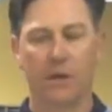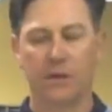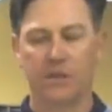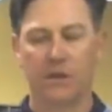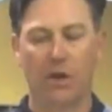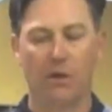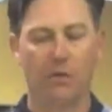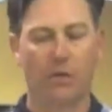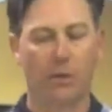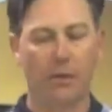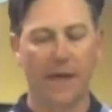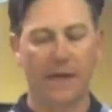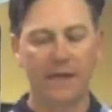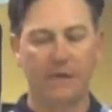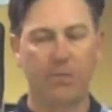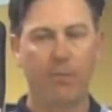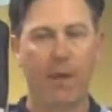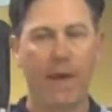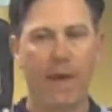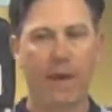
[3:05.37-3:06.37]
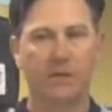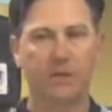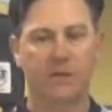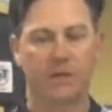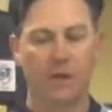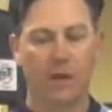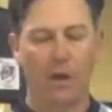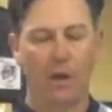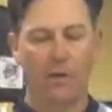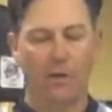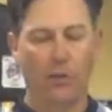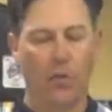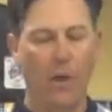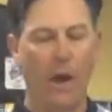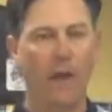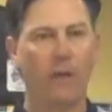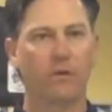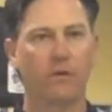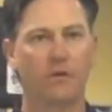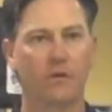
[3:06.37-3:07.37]
So the less bounce, the
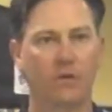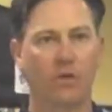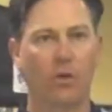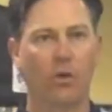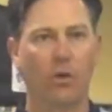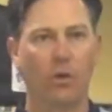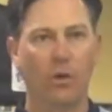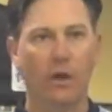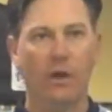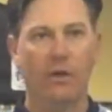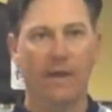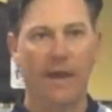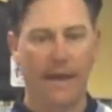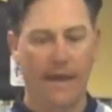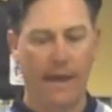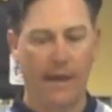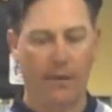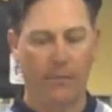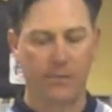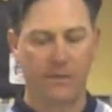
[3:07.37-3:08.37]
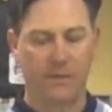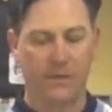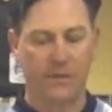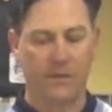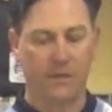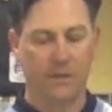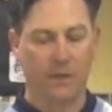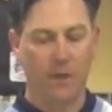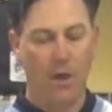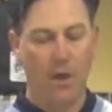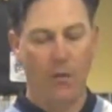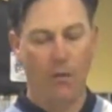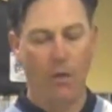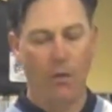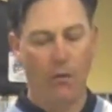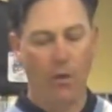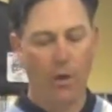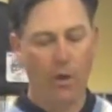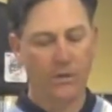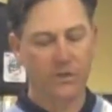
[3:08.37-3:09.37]
wider sole, that helps us.
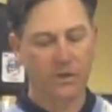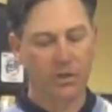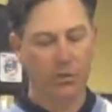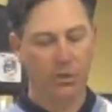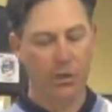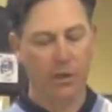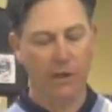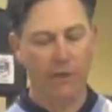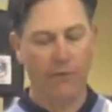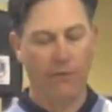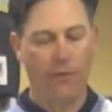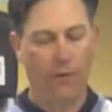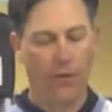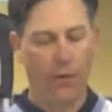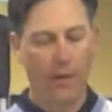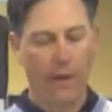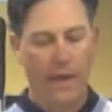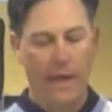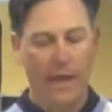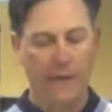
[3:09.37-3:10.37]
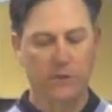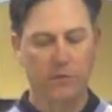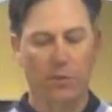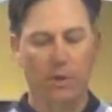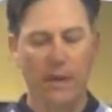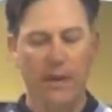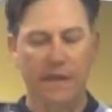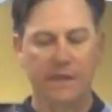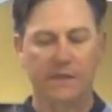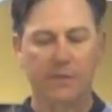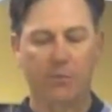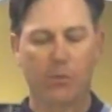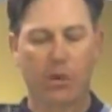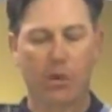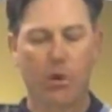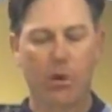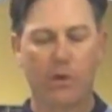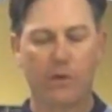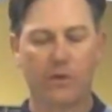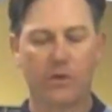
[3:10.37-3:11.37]
What we're also looking for is we need some
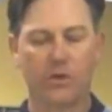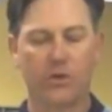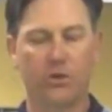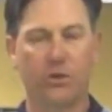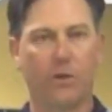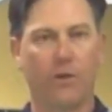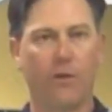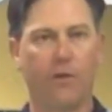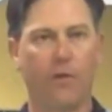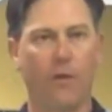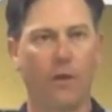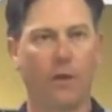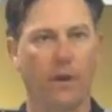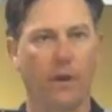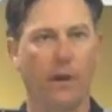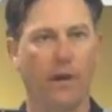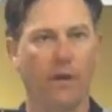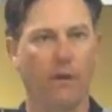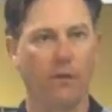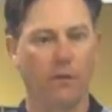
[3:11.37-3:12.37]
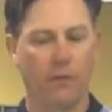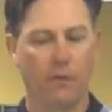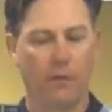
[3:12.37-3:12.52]
curvature to the front here.